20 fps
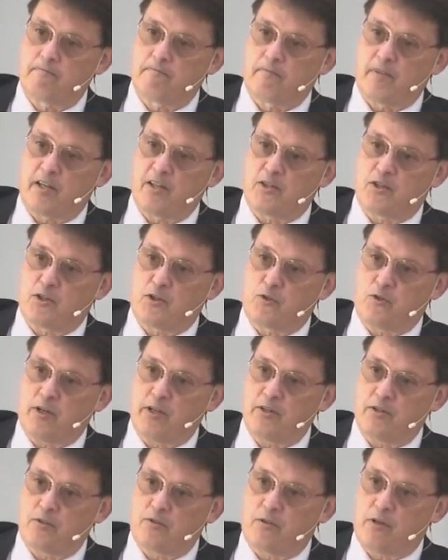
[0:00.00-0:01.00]
It's a
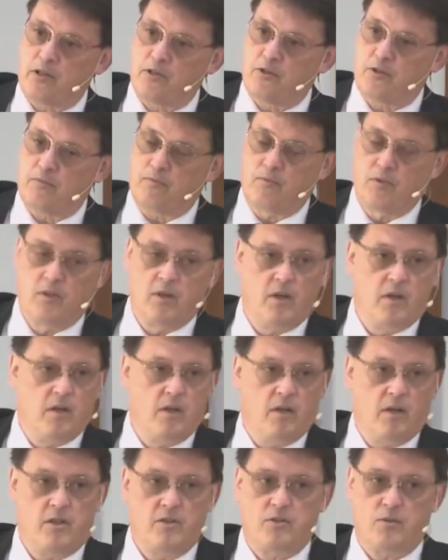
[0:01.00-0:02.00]
transgression.
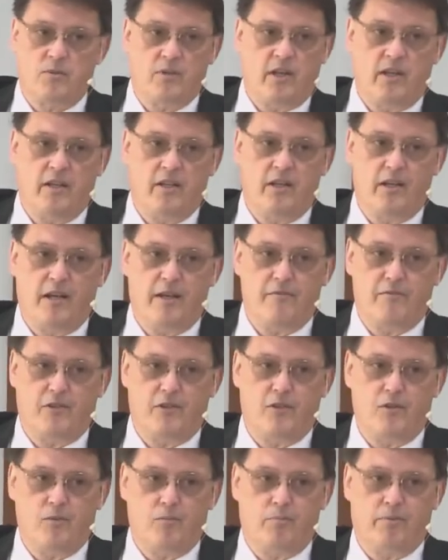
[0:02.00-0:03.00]
It's okay to have your
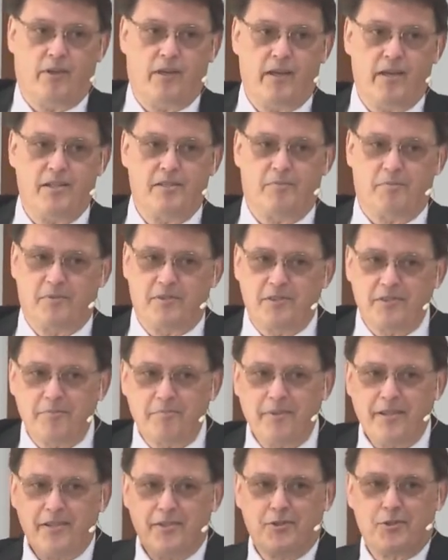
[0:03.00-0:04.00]
own plans, but just
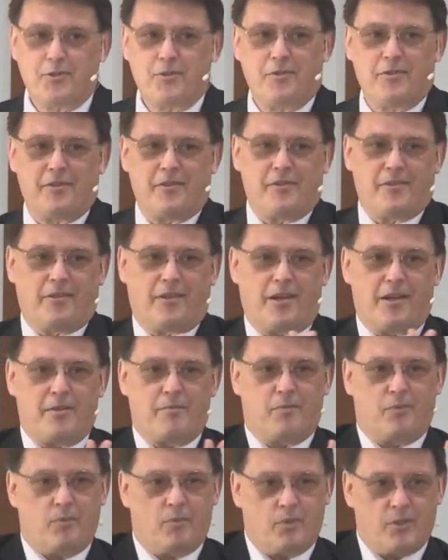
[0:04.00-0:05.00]
make sure they're in line
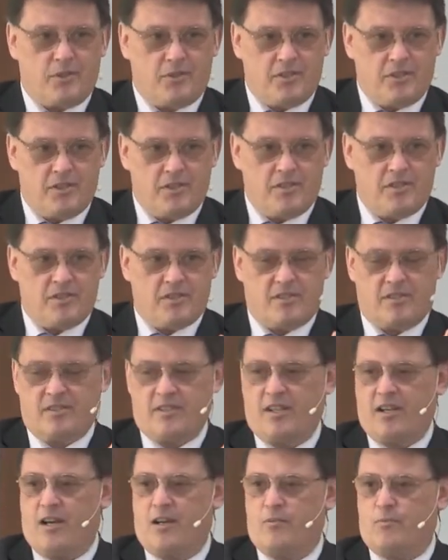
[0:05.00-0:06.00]
with what Jesus and
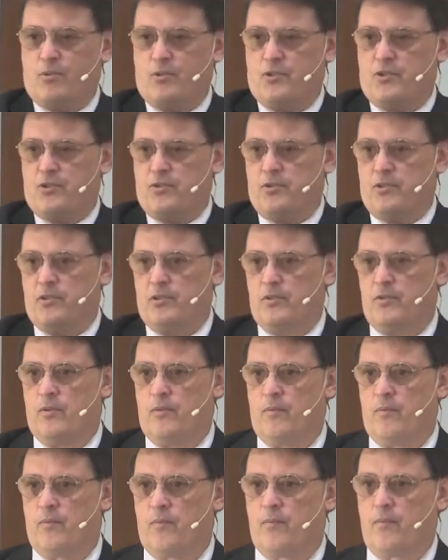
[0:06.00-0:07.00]
God wants you to do
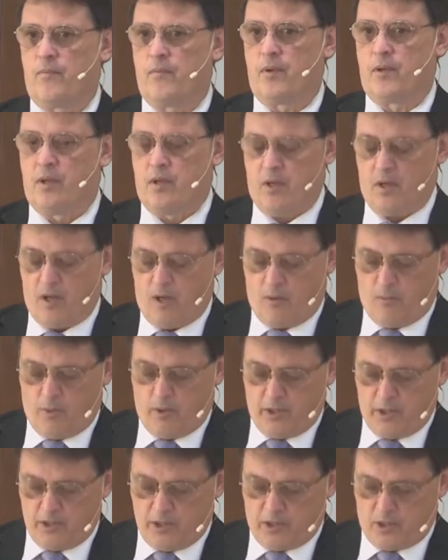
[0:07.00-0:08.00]
and what
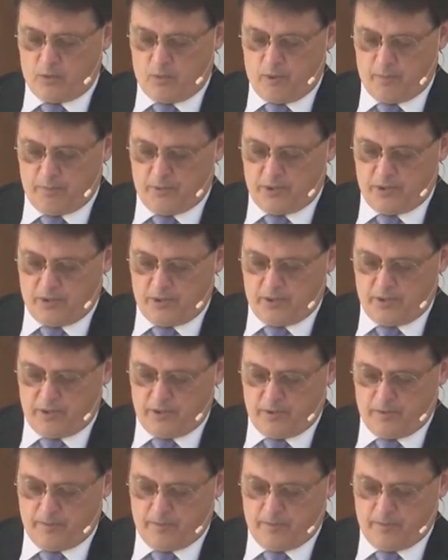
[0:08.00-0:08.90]
He's equipped you to do.